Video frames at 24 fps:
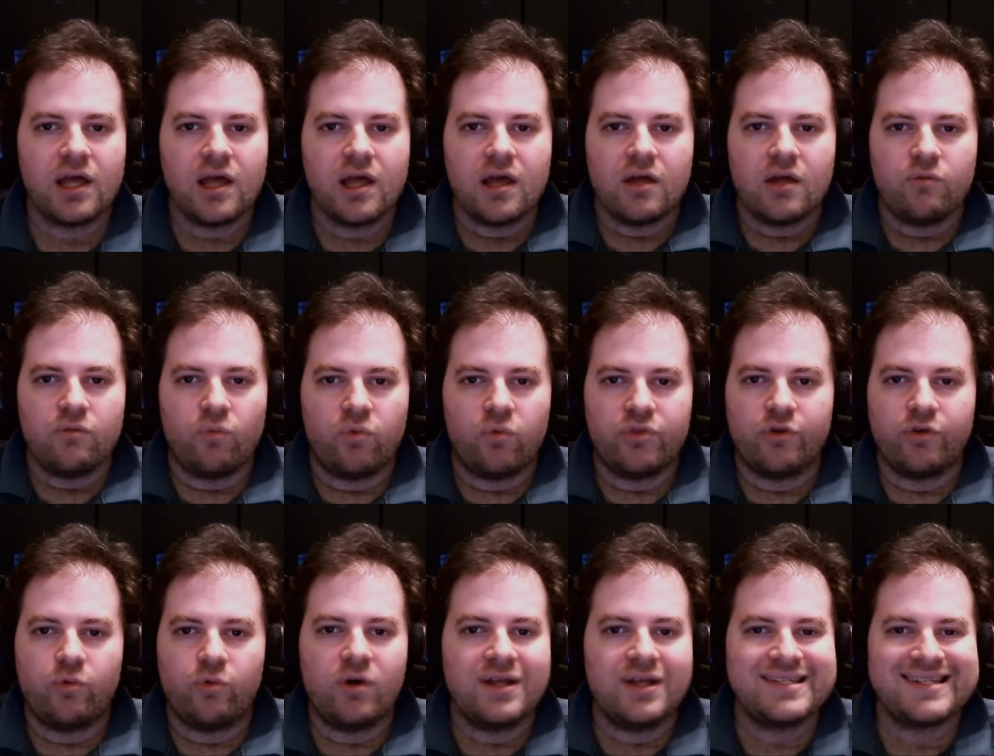the
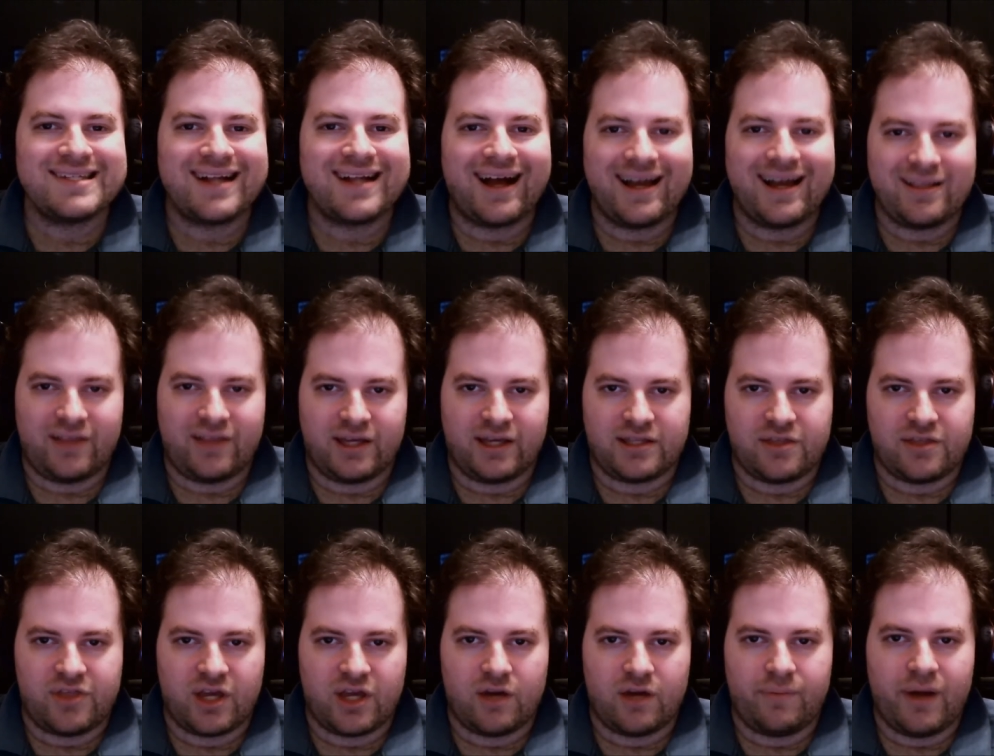ones that I like to
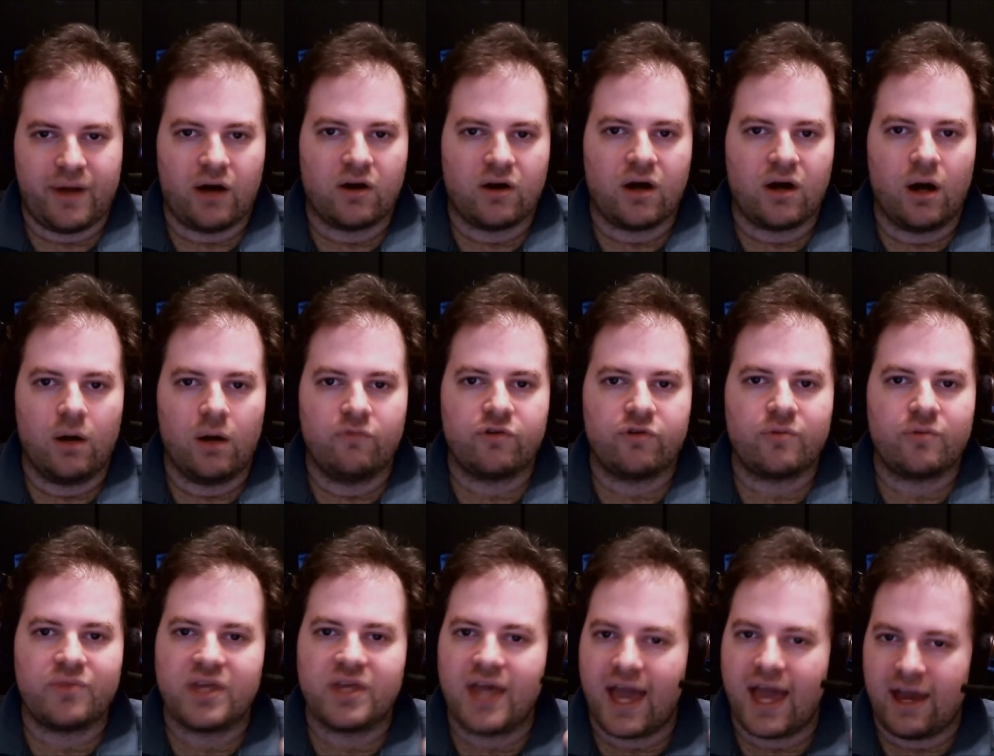think about come from
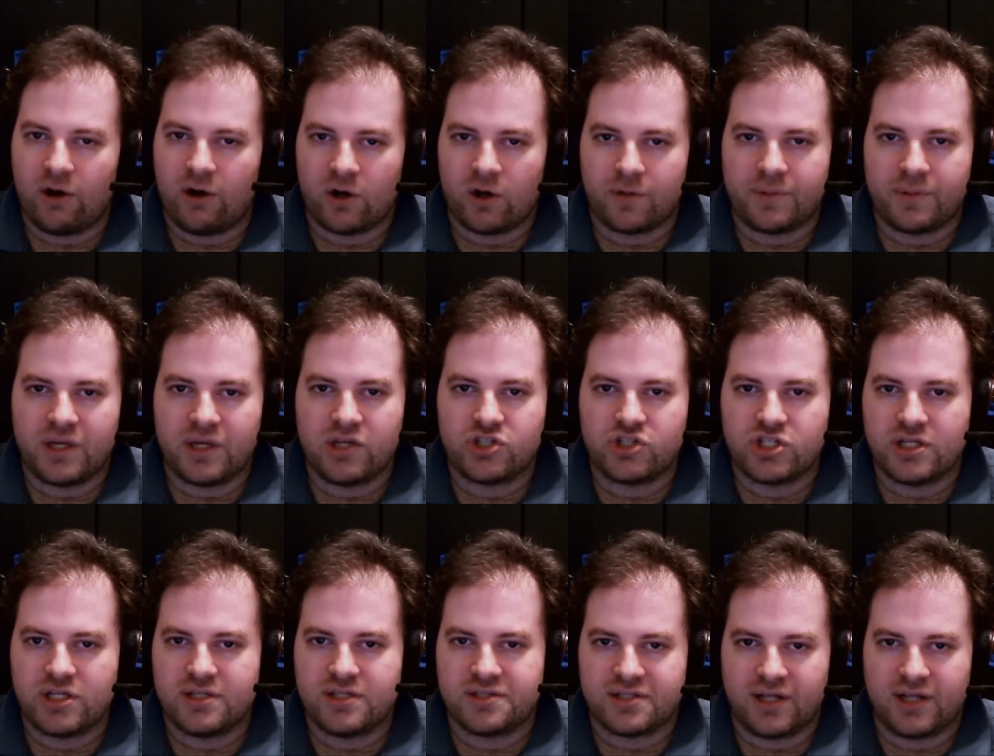the
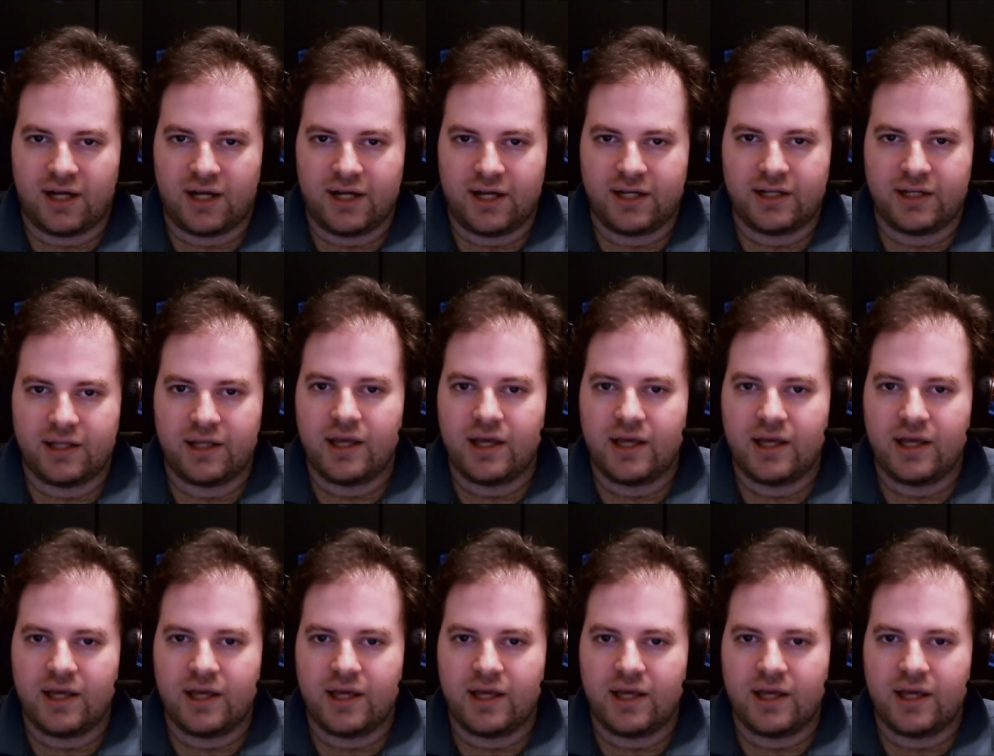ARPG side.